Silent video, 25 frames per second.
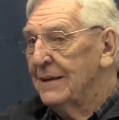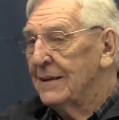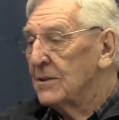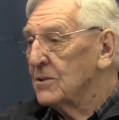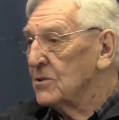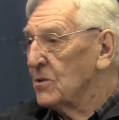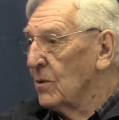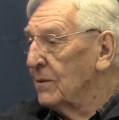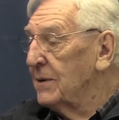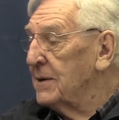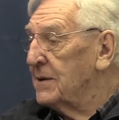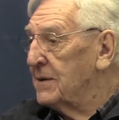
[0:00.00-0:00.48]

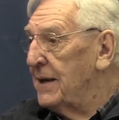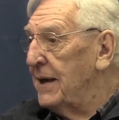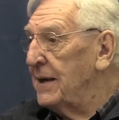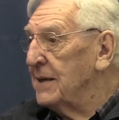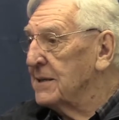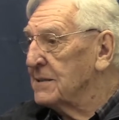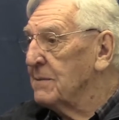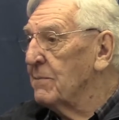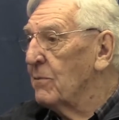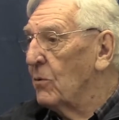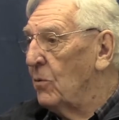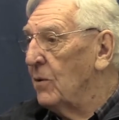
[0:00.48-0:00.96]
So it
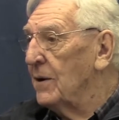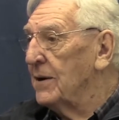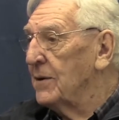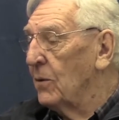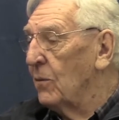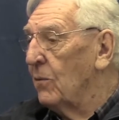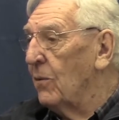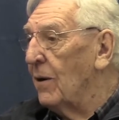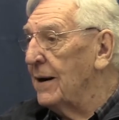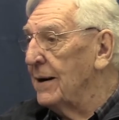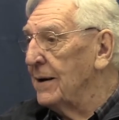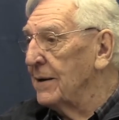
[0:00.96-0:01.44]
takes them quite a
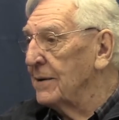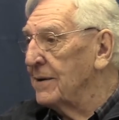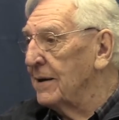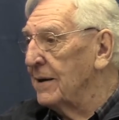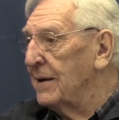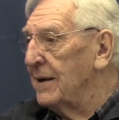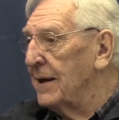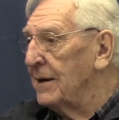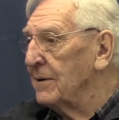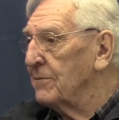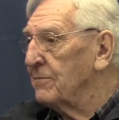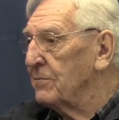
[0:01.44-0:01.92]
while to
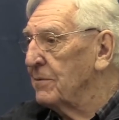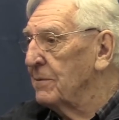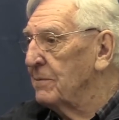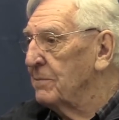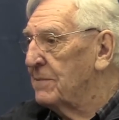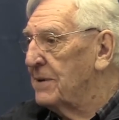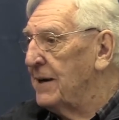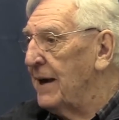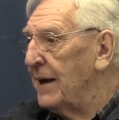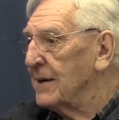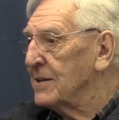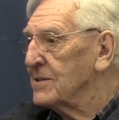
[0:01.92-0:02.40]
get from
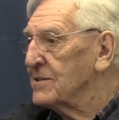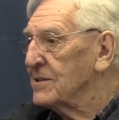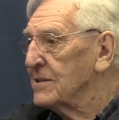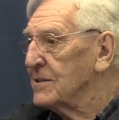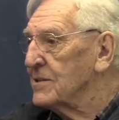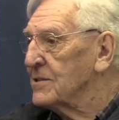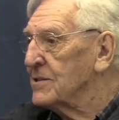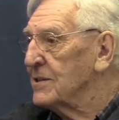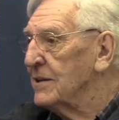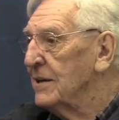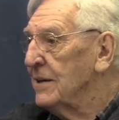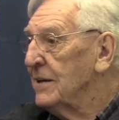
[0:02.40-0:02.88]

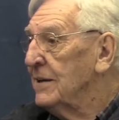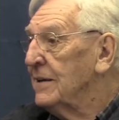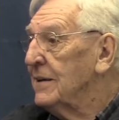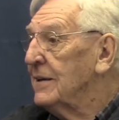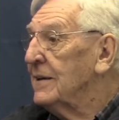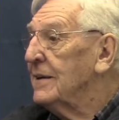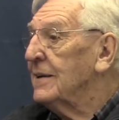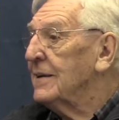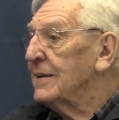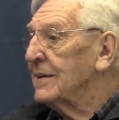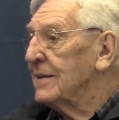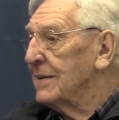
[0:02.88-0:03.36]
Texas
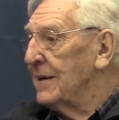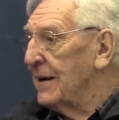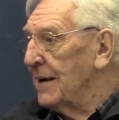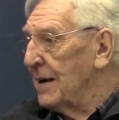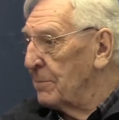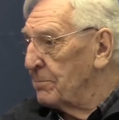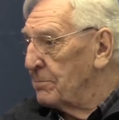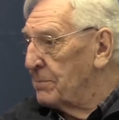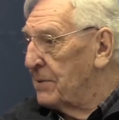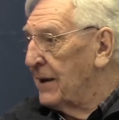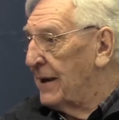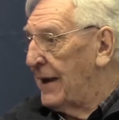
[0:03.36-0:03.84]

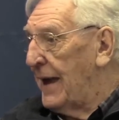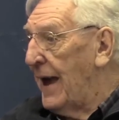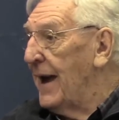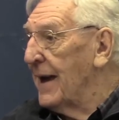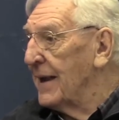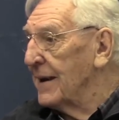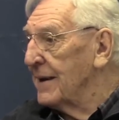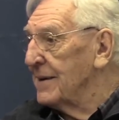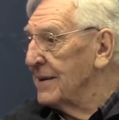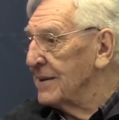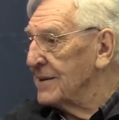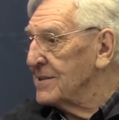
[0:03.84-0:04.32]
up to
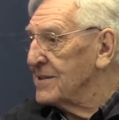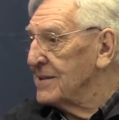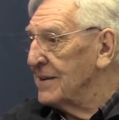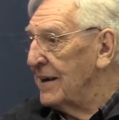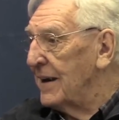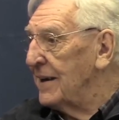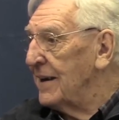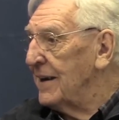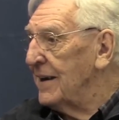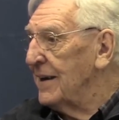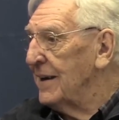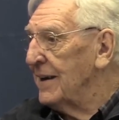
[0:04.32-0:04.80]
Canada,
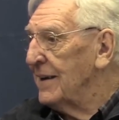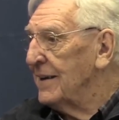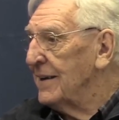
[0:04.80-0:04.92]
say.